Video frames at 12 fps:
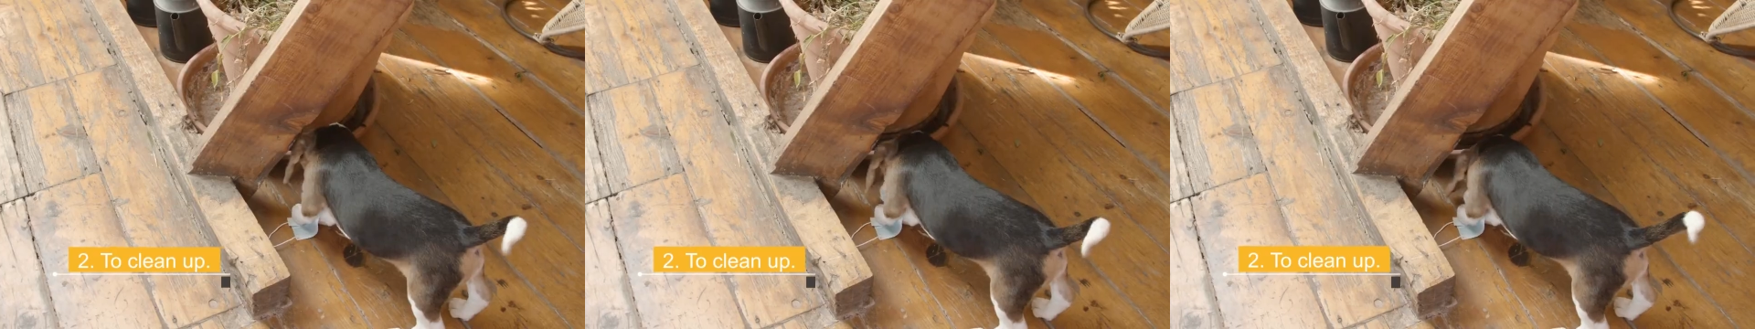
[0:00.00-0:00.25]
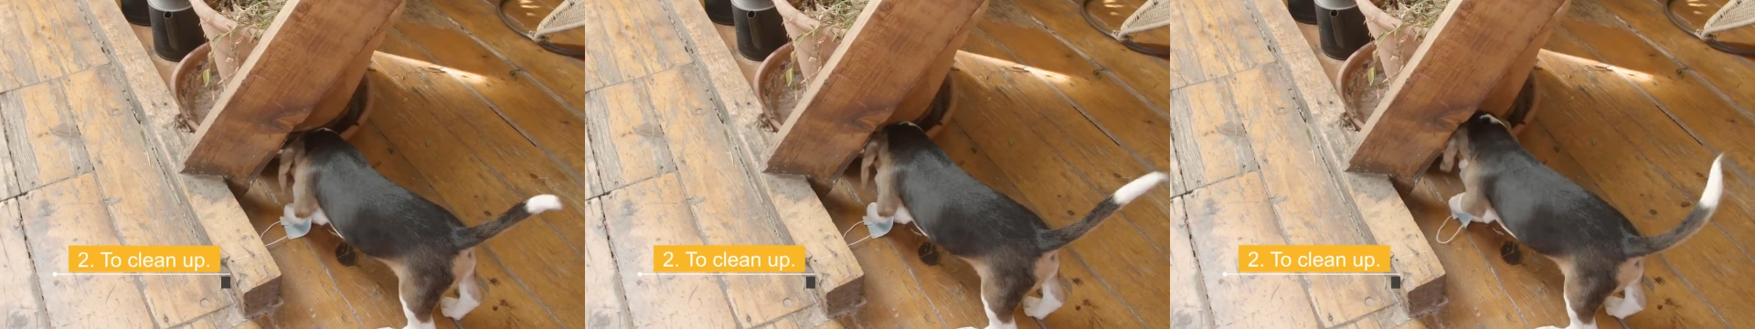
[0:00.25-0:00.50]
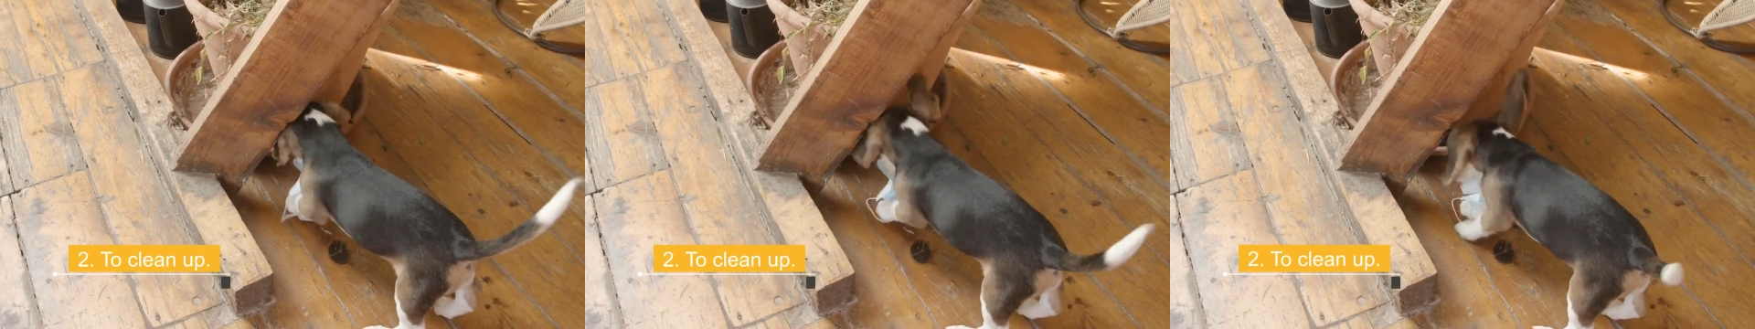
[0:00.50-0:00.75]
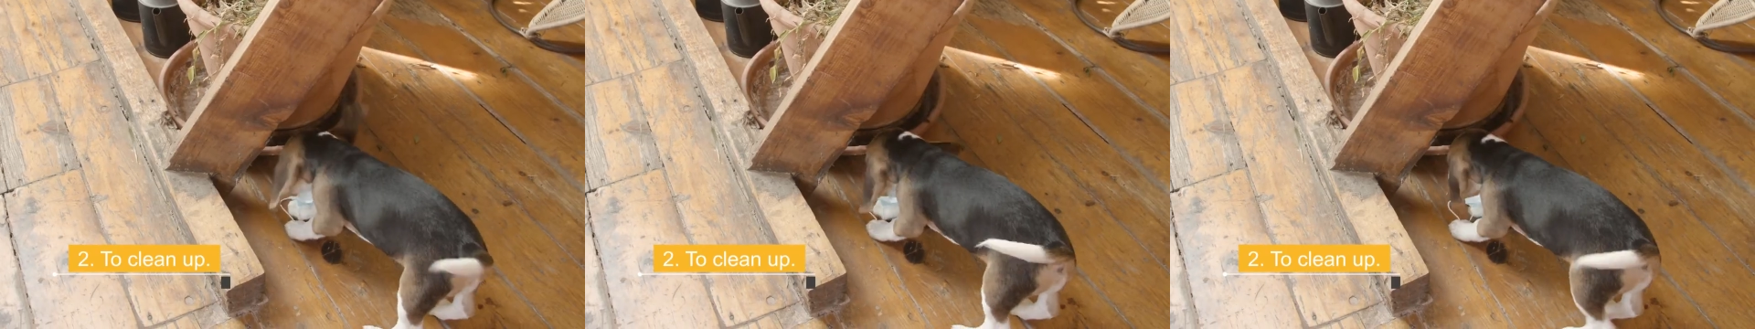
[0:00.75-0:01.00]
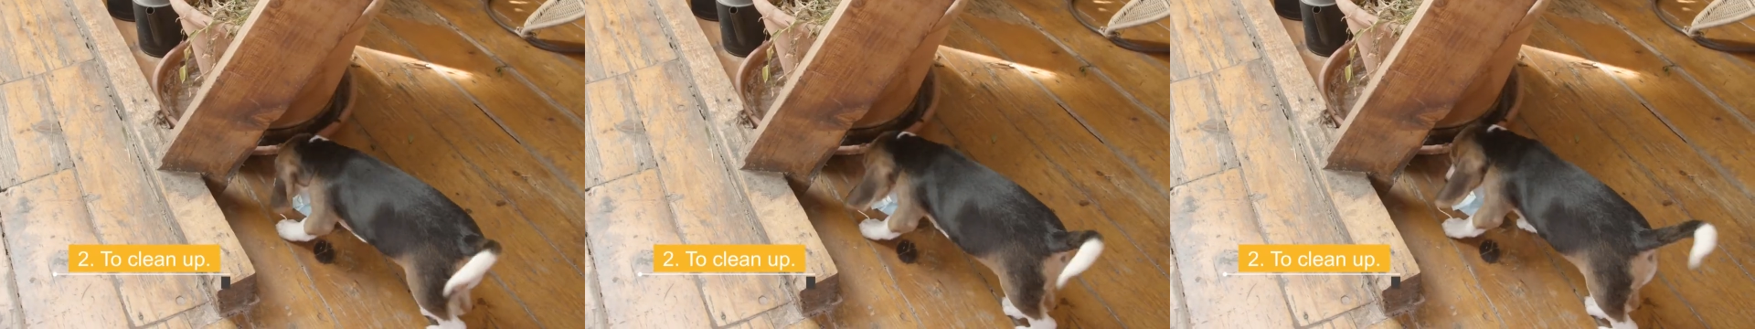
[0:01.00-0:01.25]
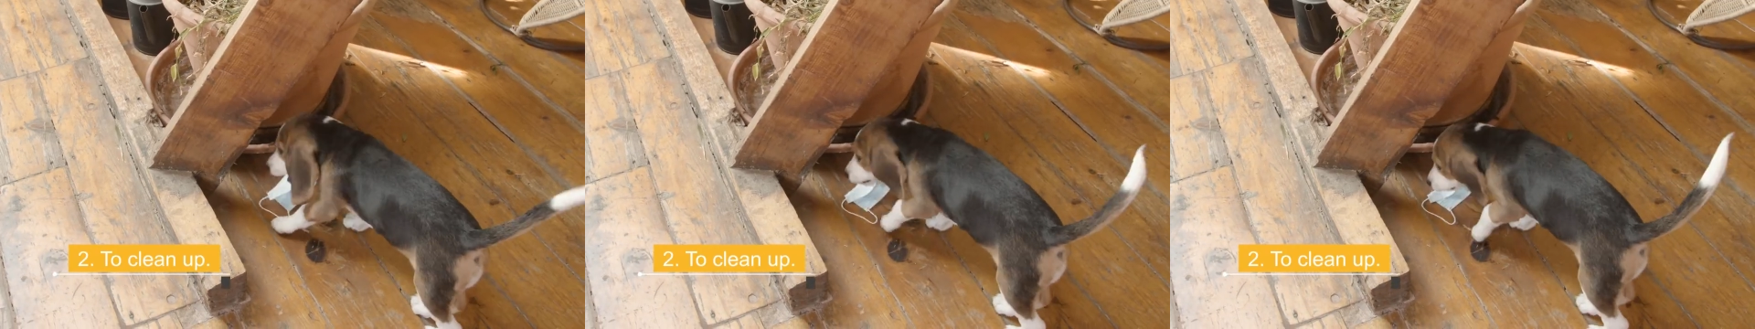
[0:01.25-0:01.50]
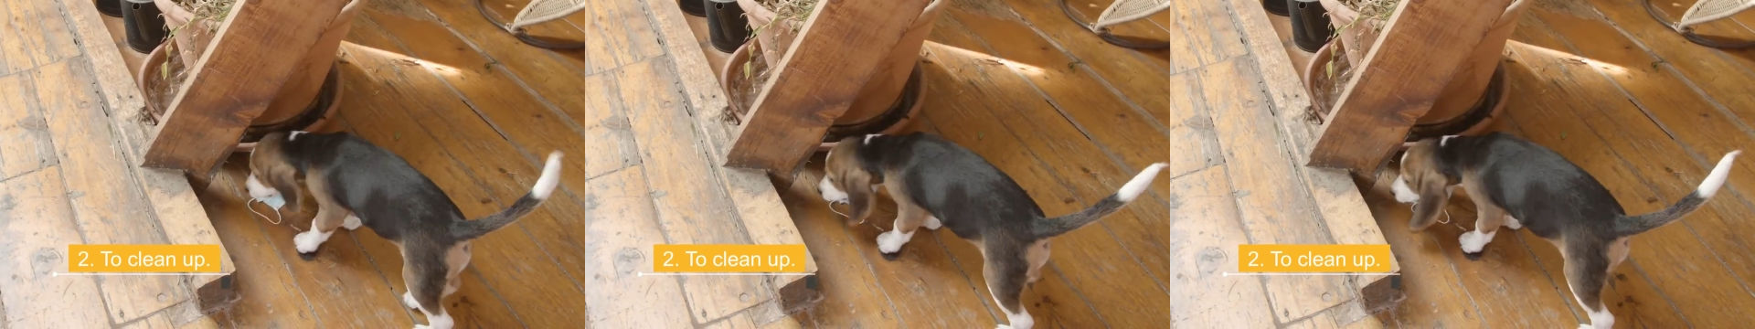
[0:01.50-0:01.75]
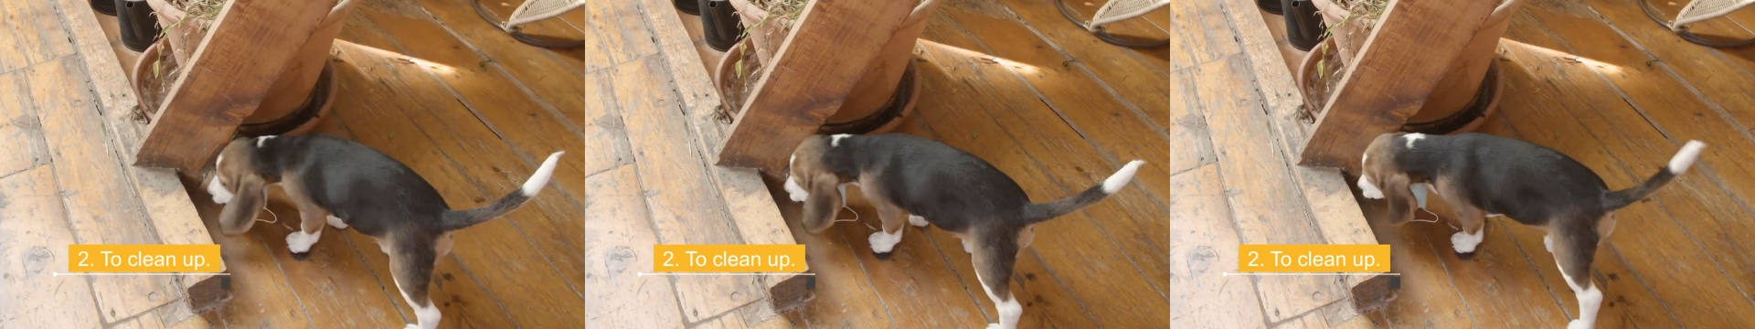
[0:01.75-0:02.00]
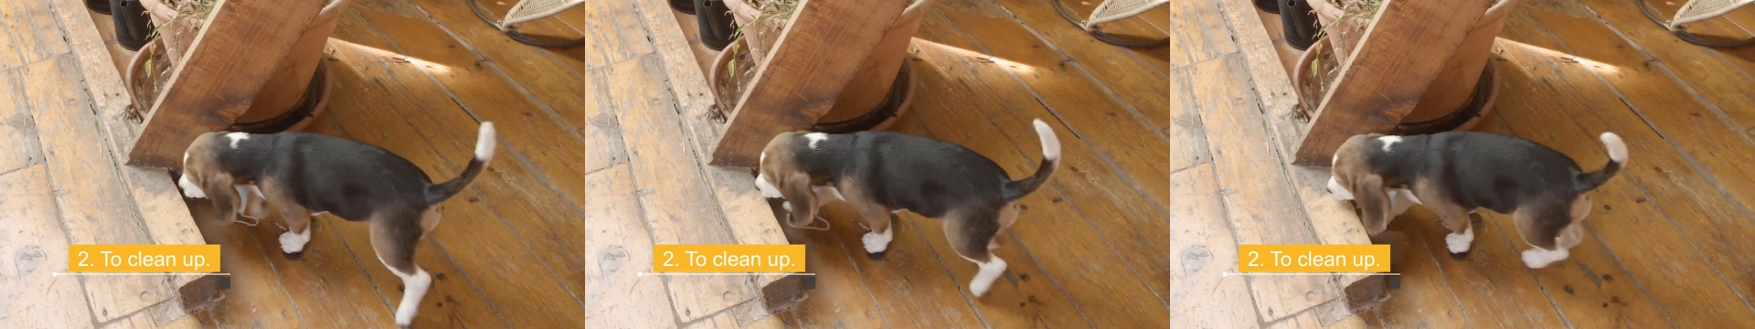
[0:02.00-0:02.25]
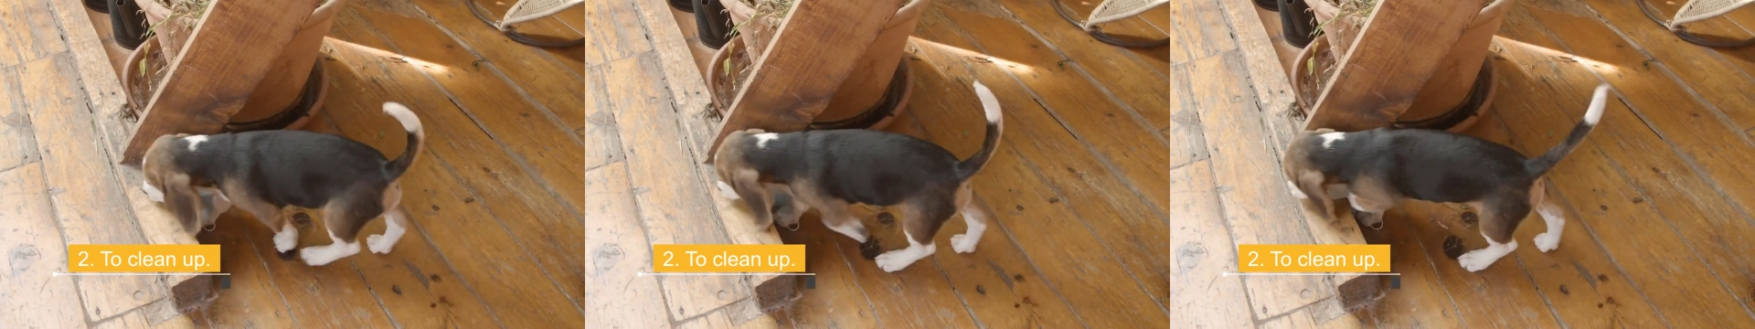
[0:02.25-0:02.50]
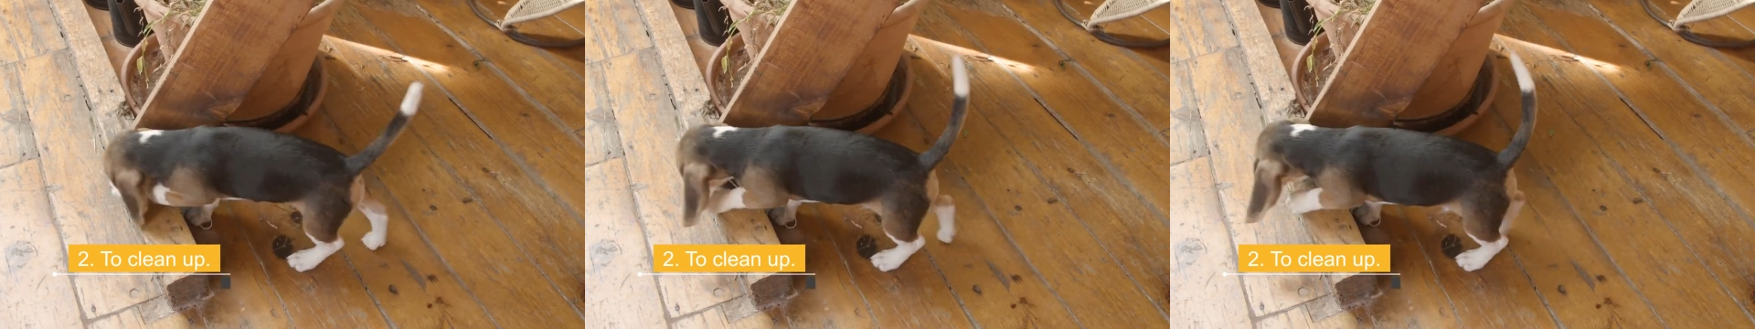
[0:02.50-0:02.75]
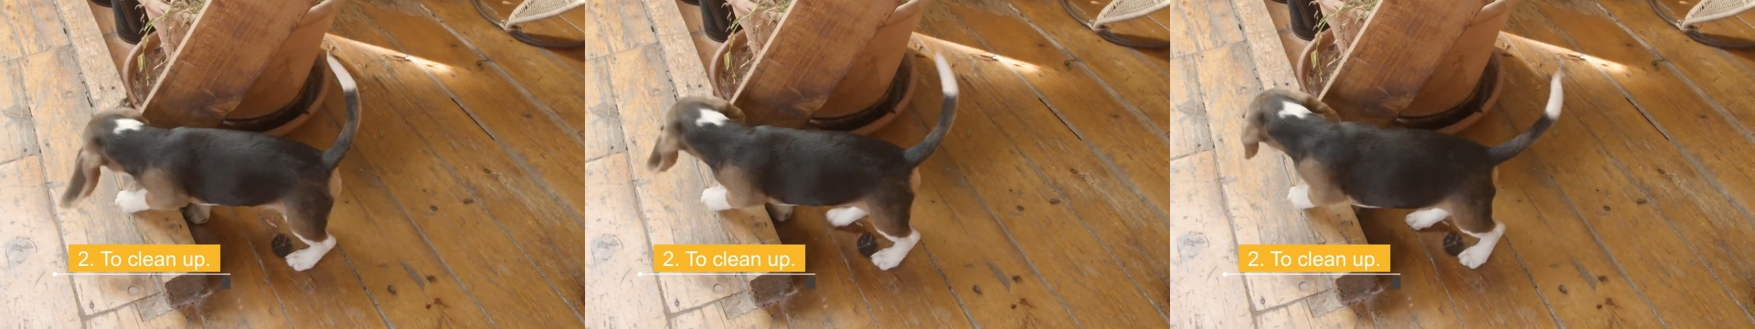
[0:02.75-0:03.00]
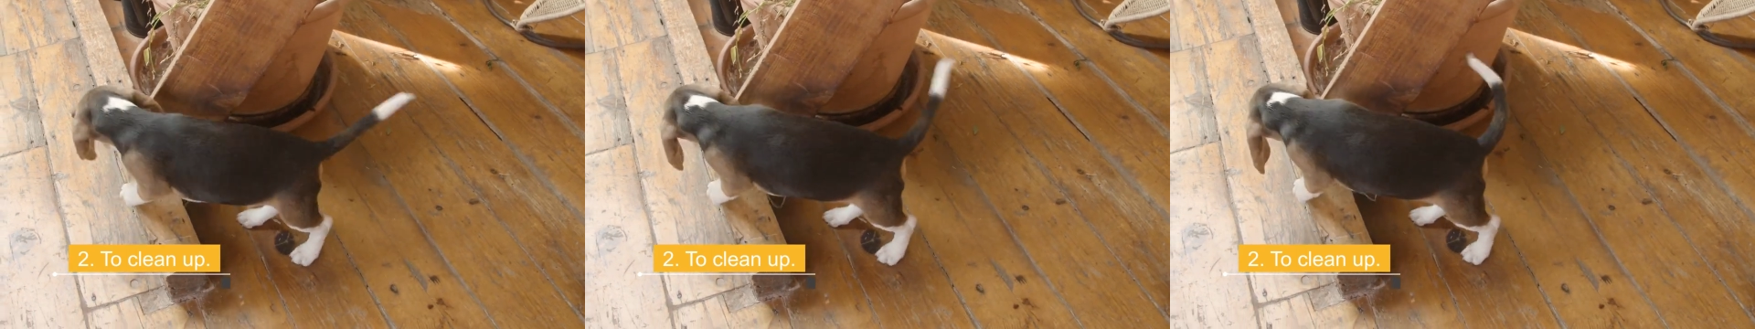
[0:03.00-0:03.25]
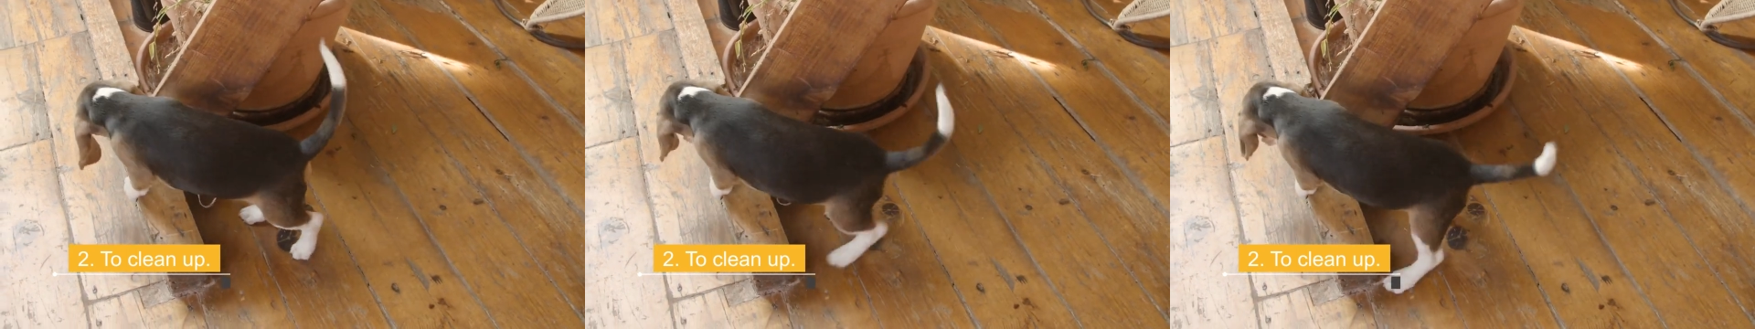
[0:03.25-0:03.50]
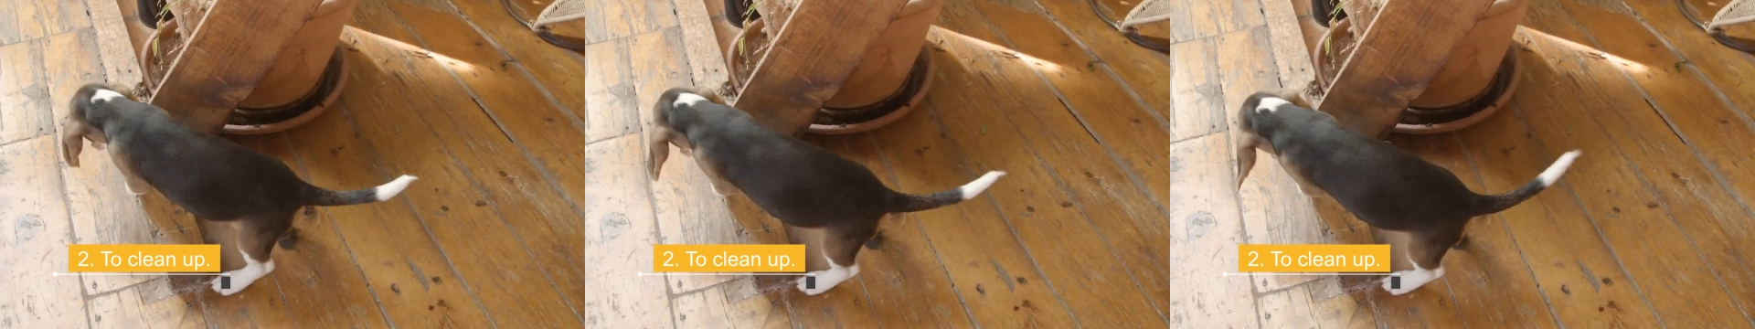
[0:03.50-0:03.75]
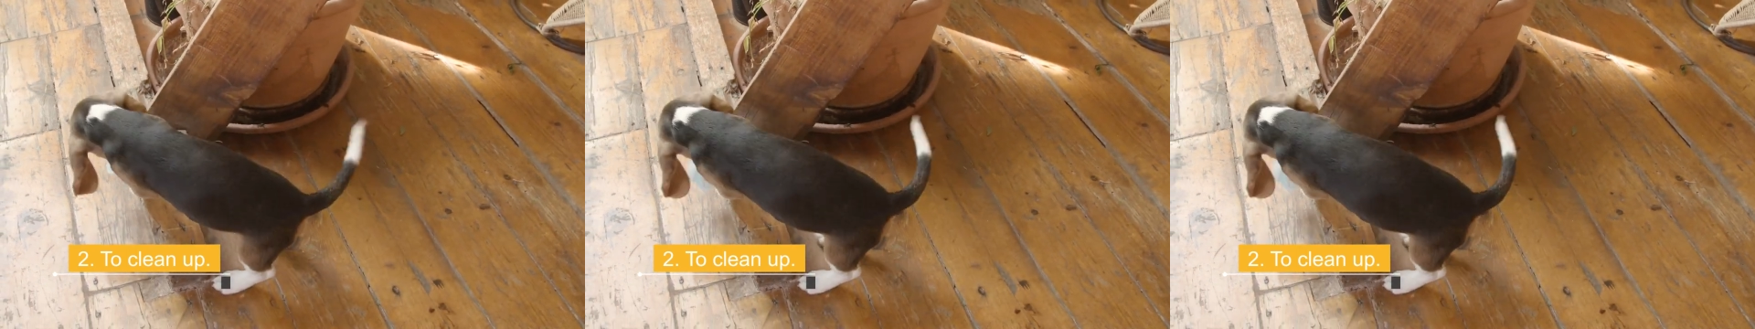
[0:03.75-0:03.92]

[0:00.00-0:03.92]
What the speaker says: No face is visible, so there are no lips to read.